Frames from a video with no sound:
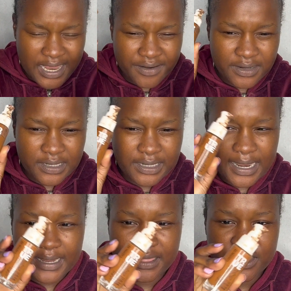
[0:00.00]
really
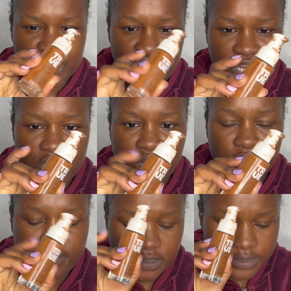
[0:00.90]
like the shade
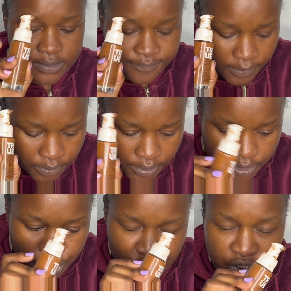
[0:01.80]
of this
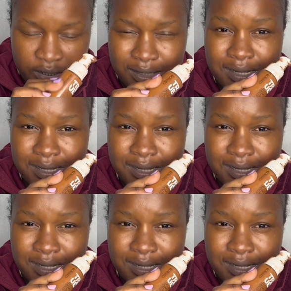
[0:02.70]
foundation